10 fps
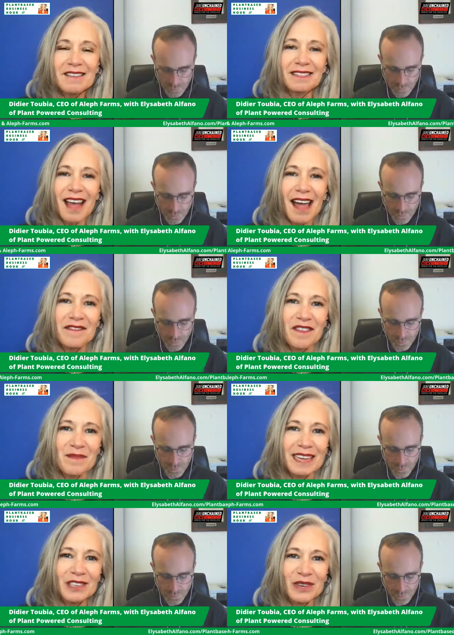Speaker 1: live
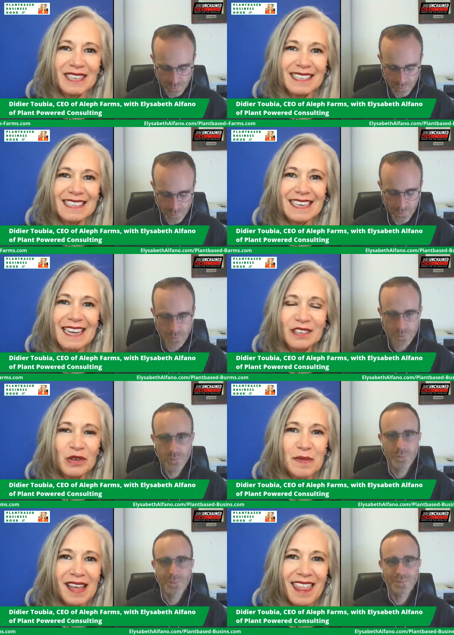from Israel. Didier
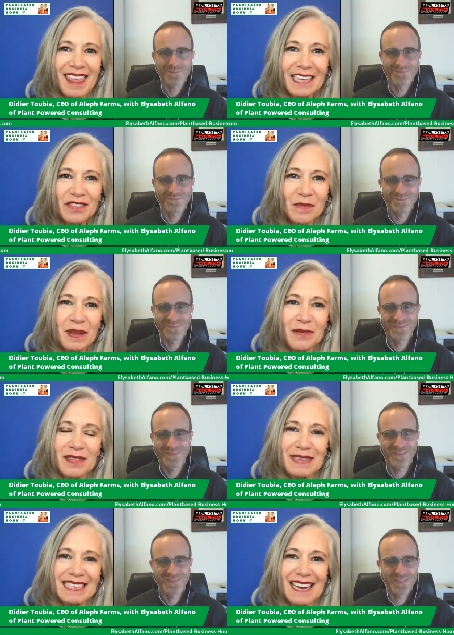Toubia, thanks for being
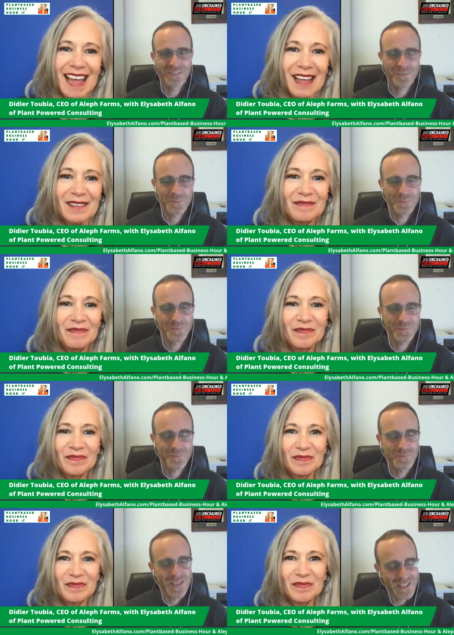with me today.
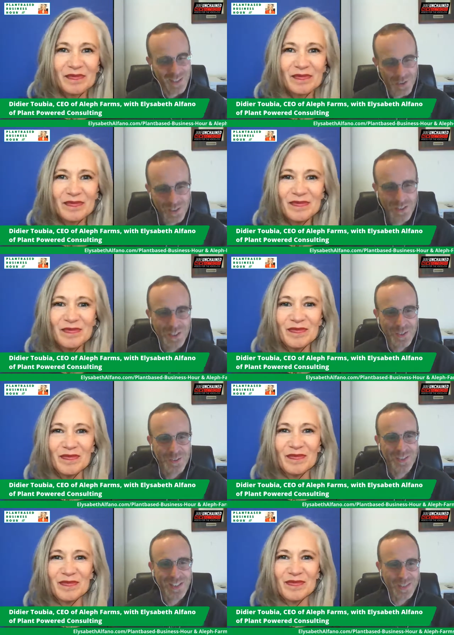
Speaker 2: Good
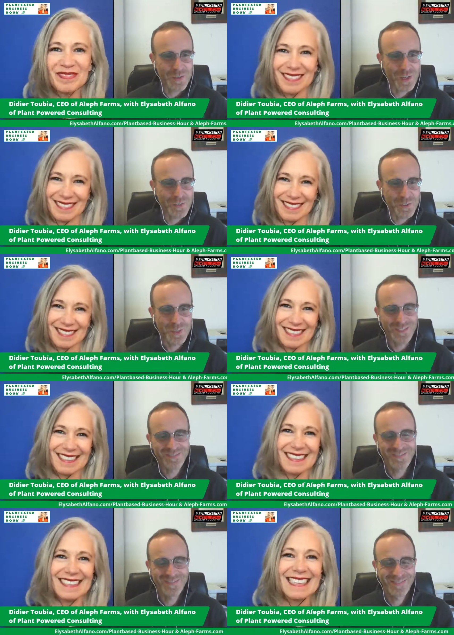afternoon. Thanks for having
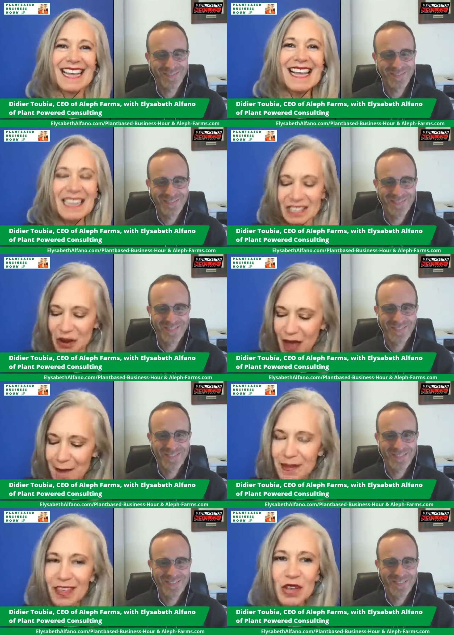me.
Speaker 1: So
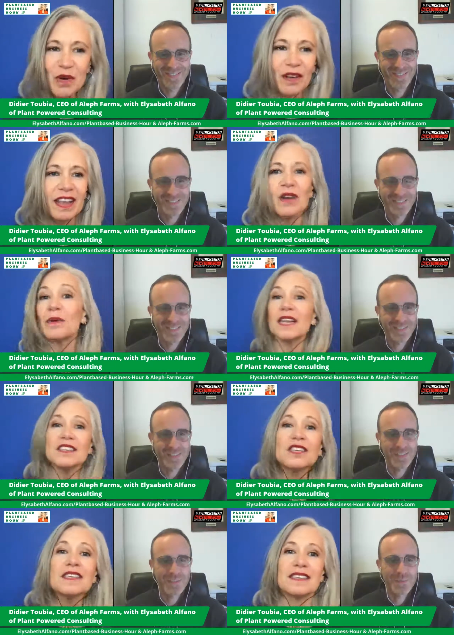happy that you are here. Well,
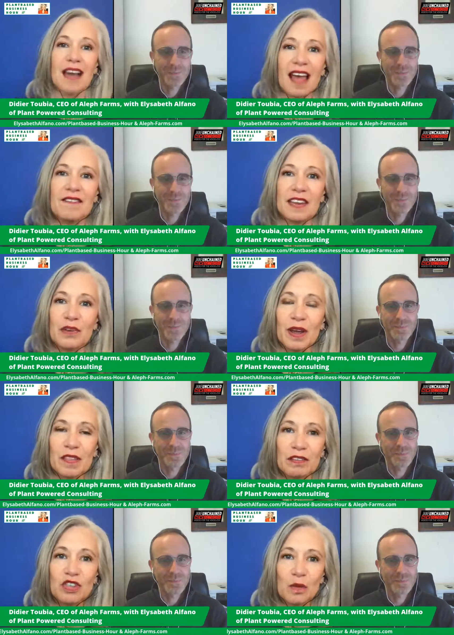let's just dive into
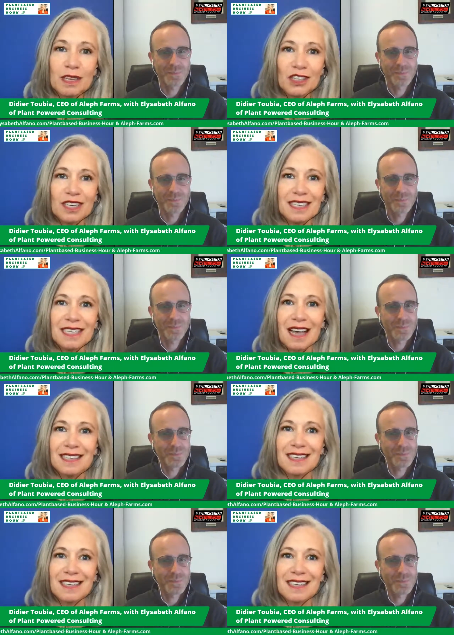it. There's so much to discuss